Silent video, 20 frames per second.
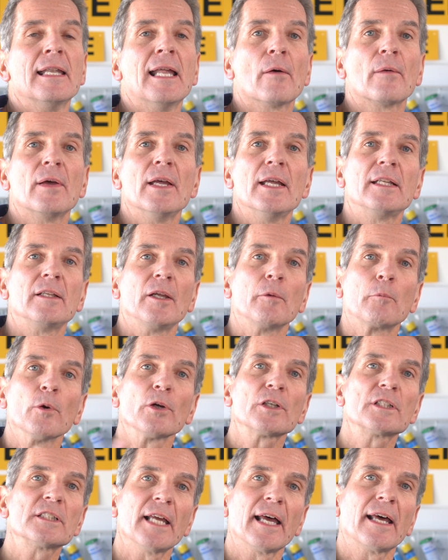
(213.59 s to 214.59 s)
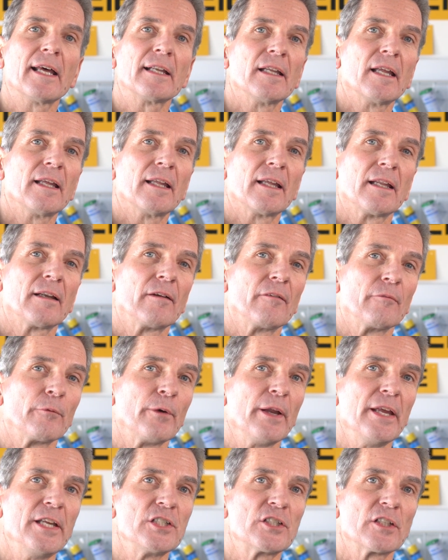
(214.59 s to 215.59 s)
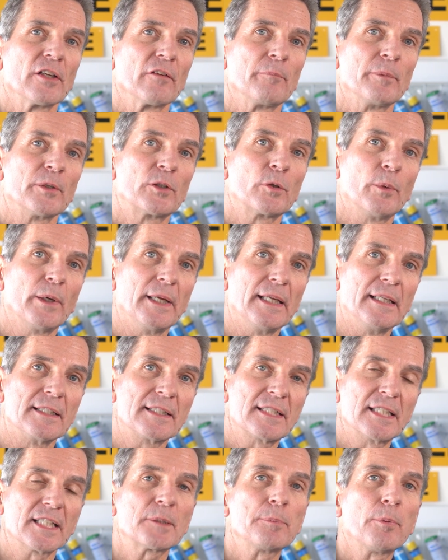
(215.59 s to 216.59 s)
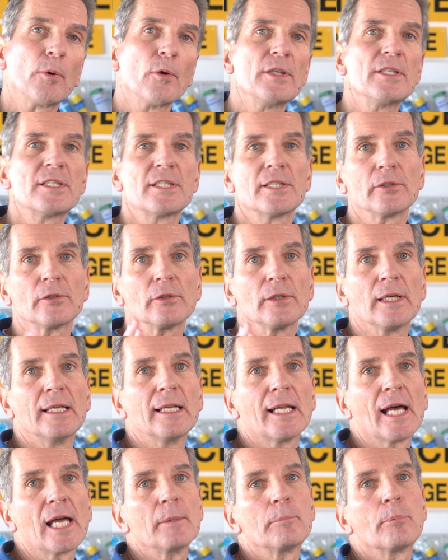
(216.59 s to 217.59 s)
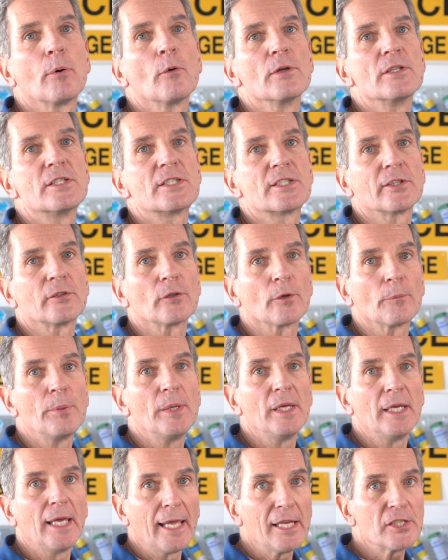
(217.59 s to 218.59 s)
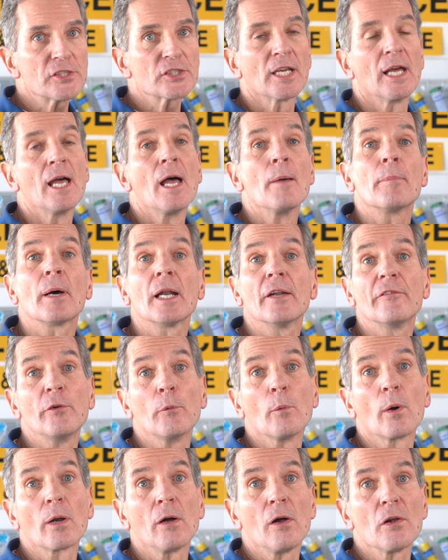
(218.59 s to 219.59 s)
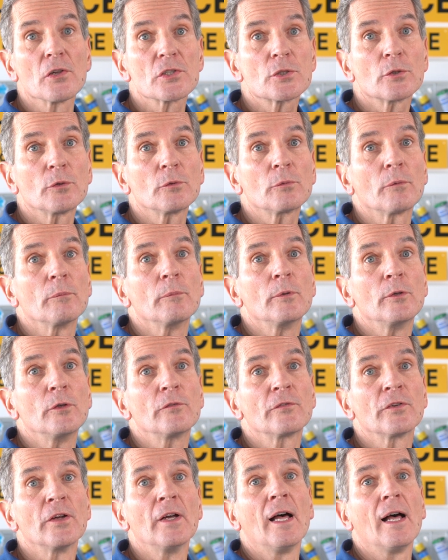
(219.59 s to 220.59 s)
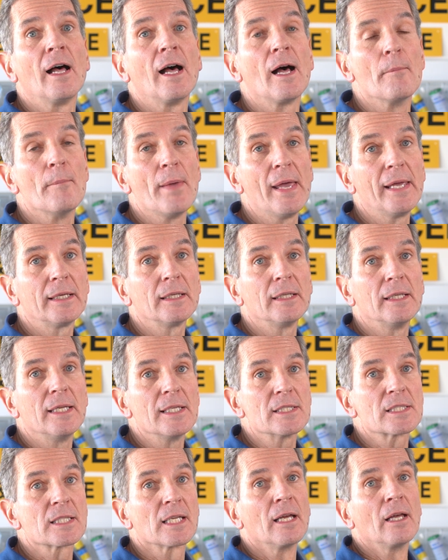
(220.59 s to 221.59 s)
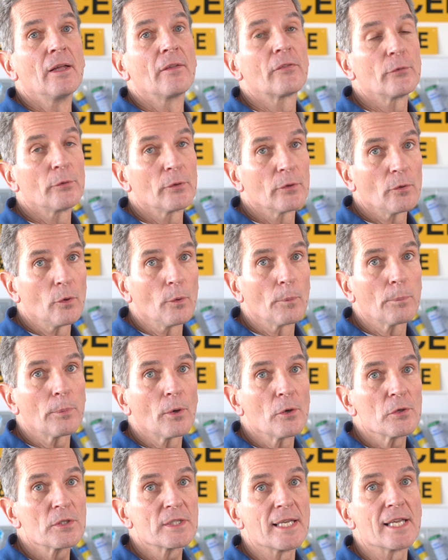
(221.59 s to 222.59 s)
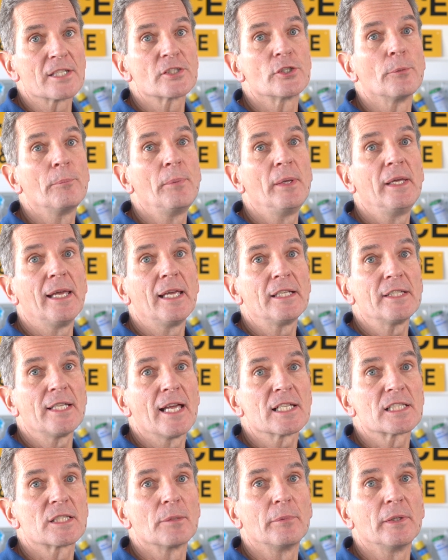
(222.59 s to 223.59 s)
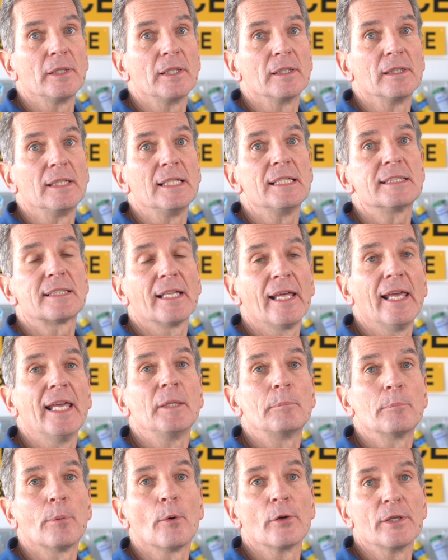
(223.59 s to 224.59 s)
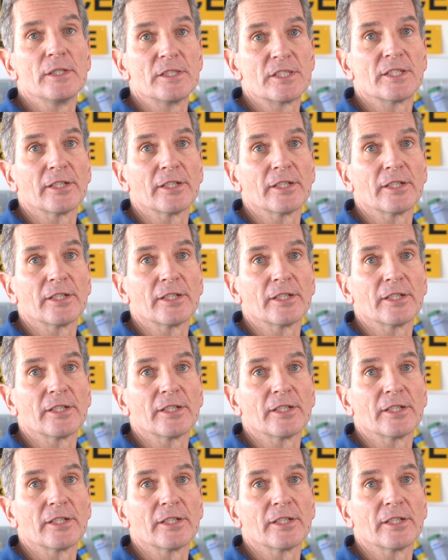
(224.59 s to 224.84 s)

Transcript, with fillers: Now, it, it works at, at a range of between six point zero and nine point zero pH, but if you want to also remove uh, manganese through the whole process, your pH has to be at least eight point